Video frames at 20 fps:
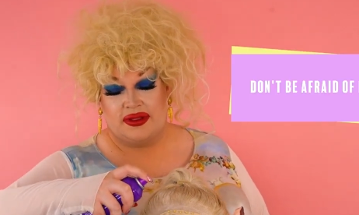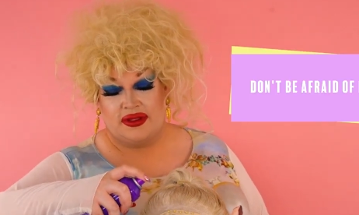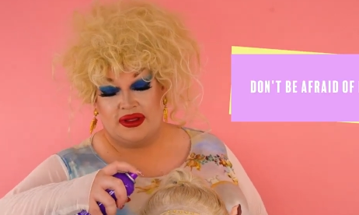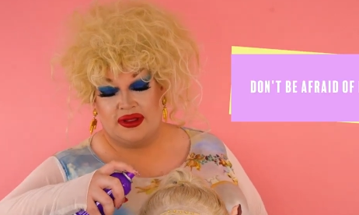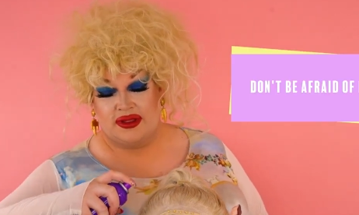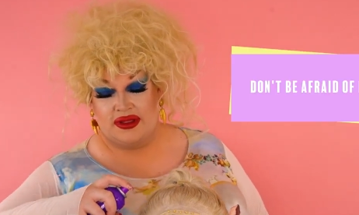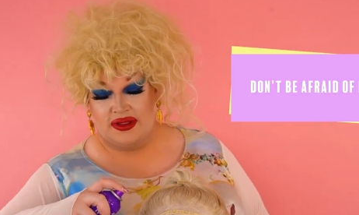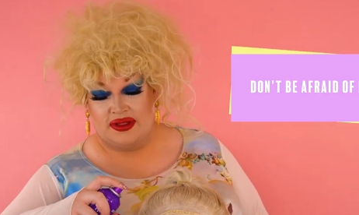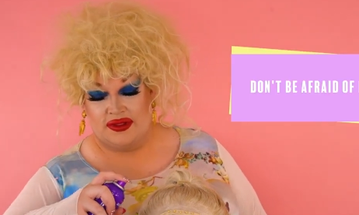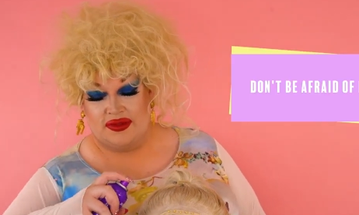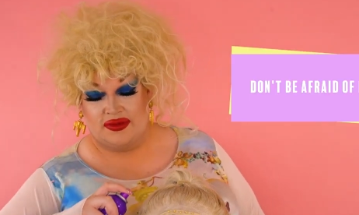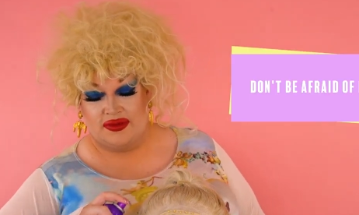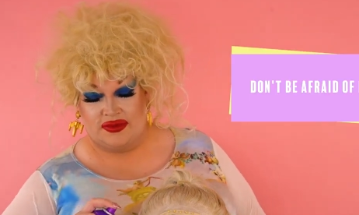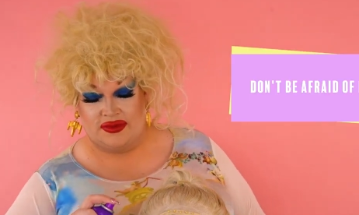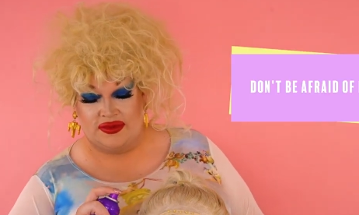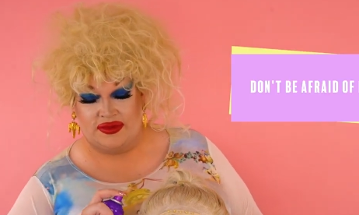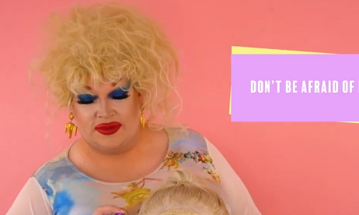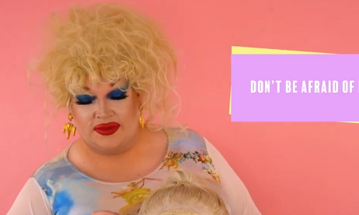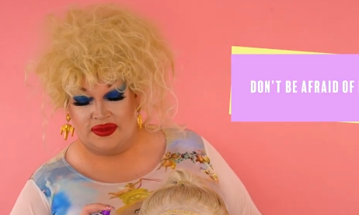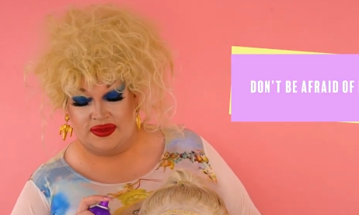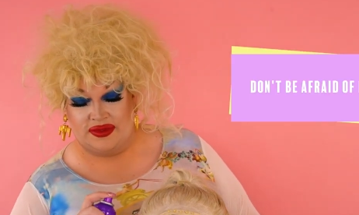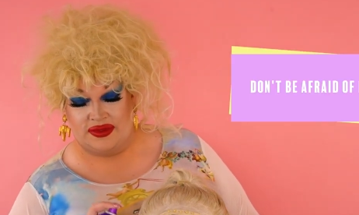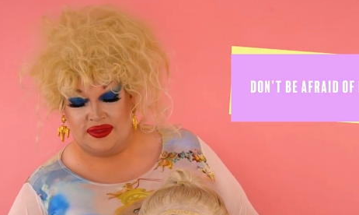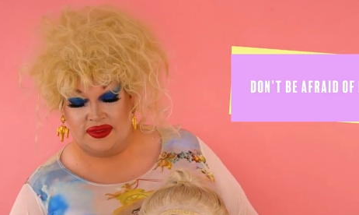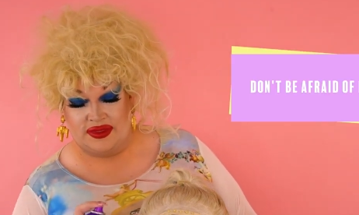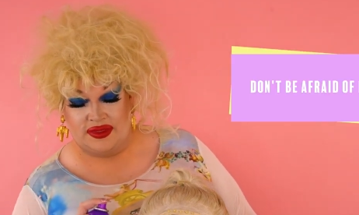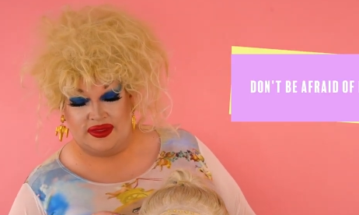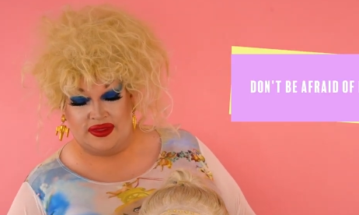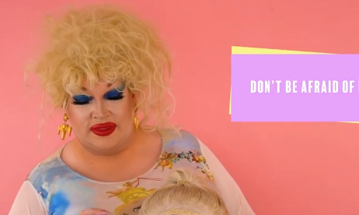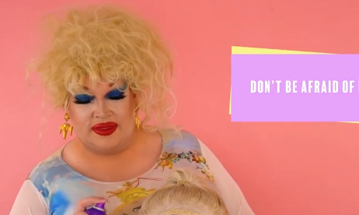
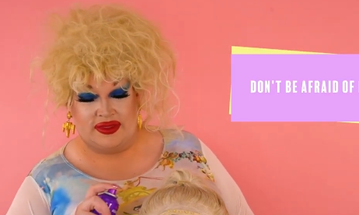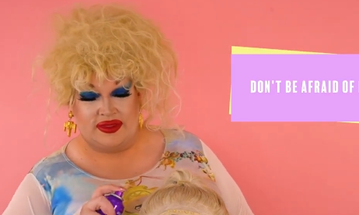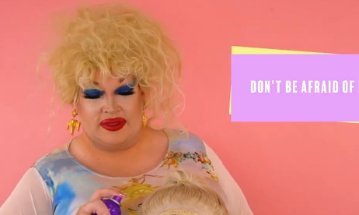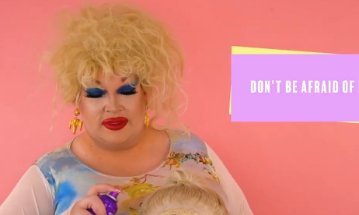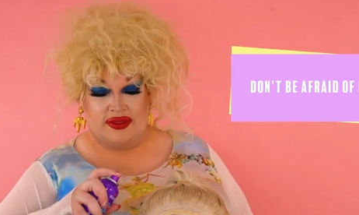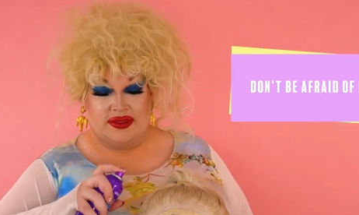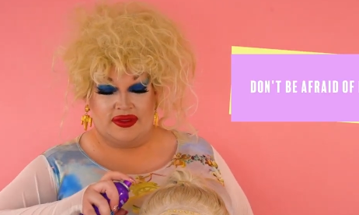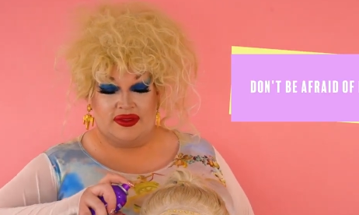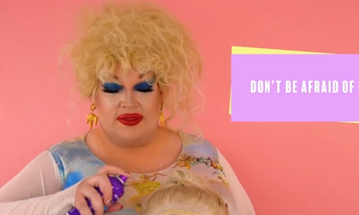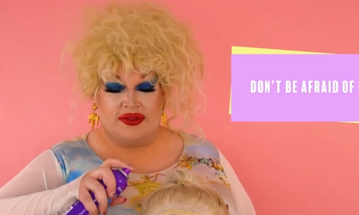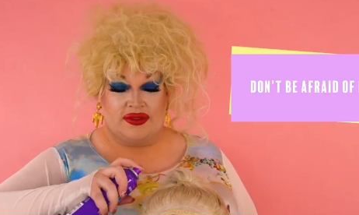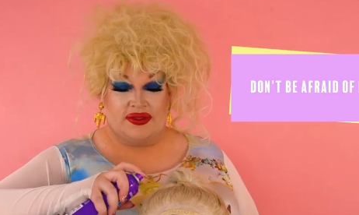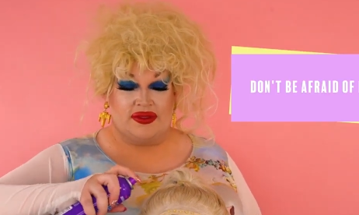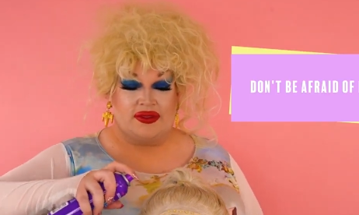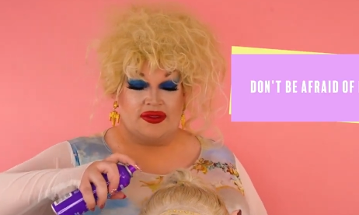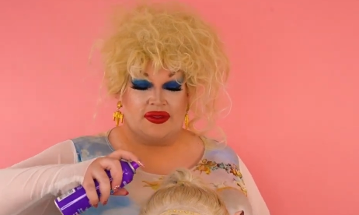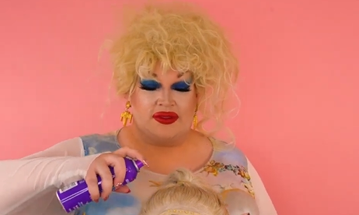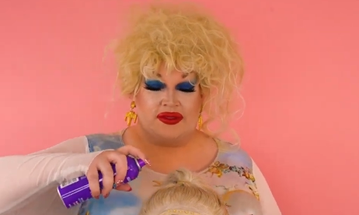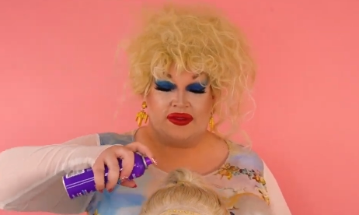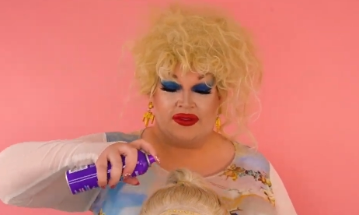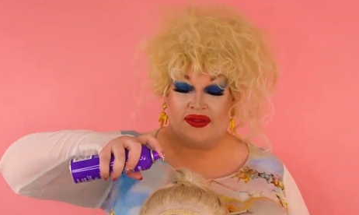Nobody speaks.